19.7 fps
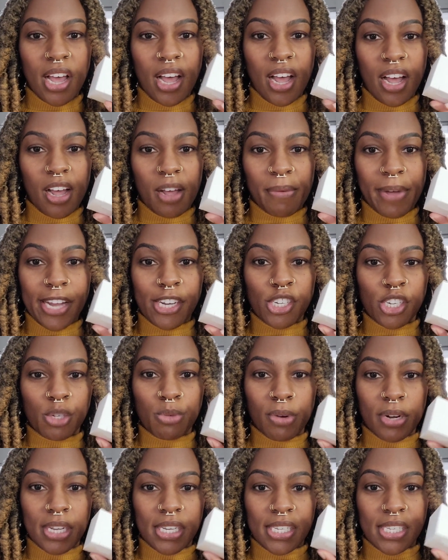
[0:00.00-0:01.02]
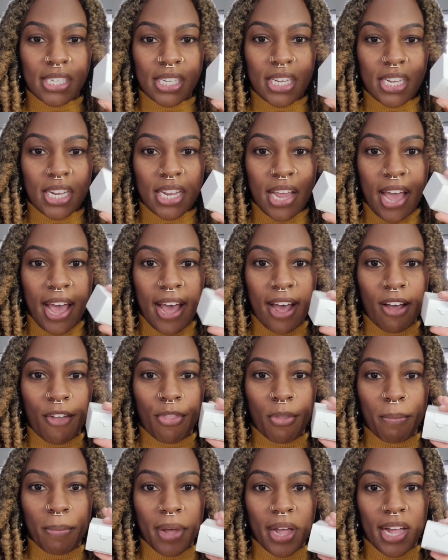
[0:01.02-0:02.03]
I just want to see how
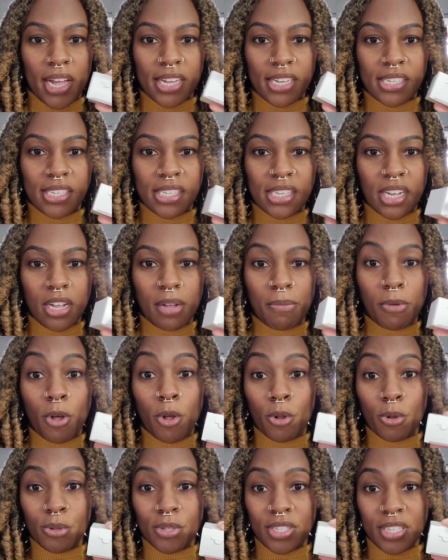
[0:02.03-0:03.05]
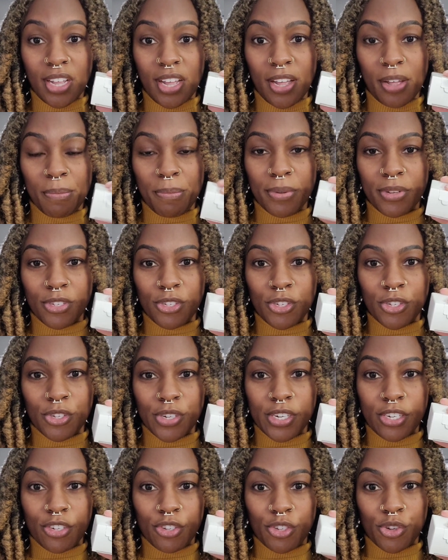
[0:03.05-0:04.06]
the box holds up
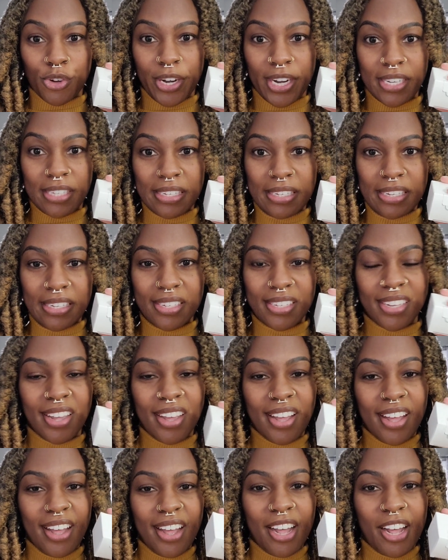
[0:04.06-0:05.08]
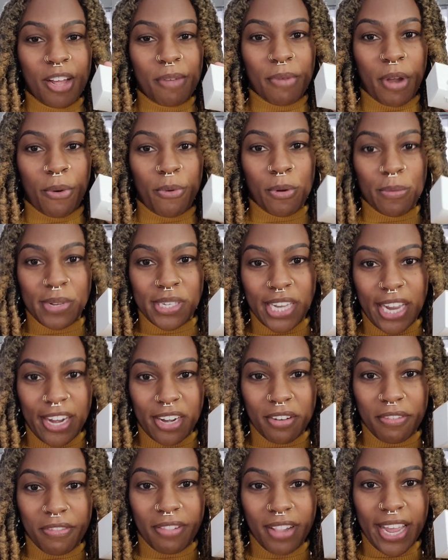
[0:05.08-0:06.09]
during transit. I will be
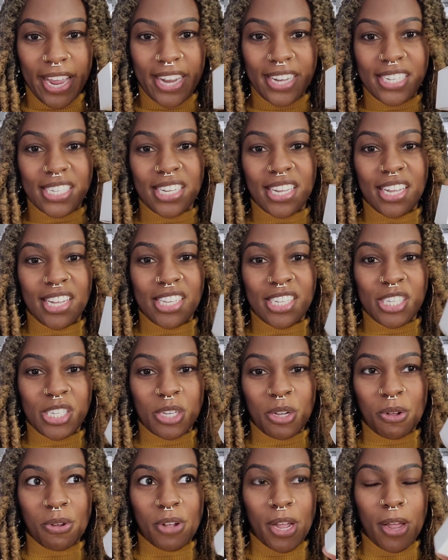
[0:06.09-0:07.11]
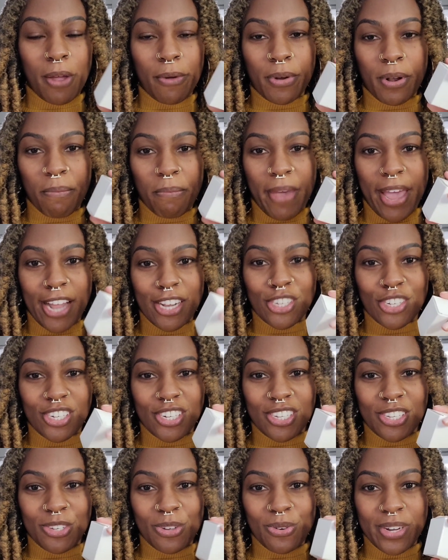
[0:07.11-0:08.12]
taking a flight, so I would imagine
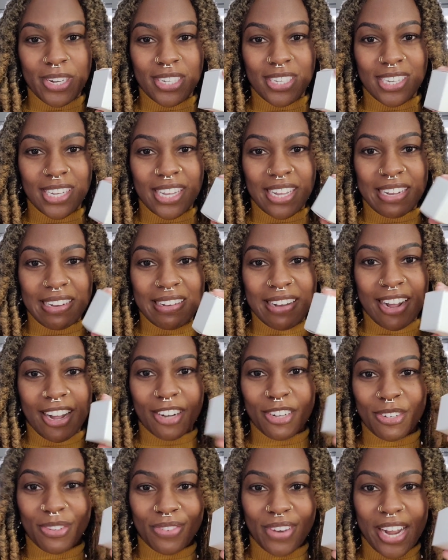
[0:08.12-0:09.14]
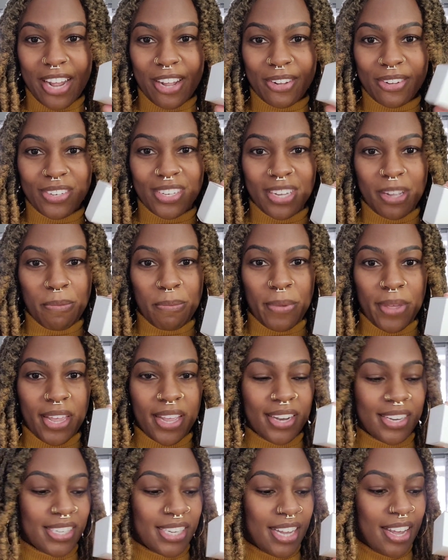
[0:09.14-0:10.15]
it's going to get knocked around a
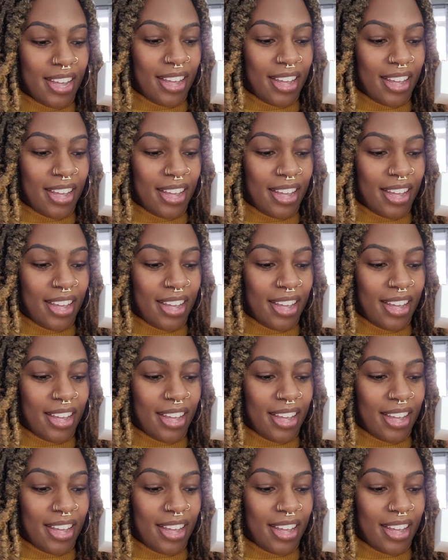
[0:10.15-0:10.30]
bit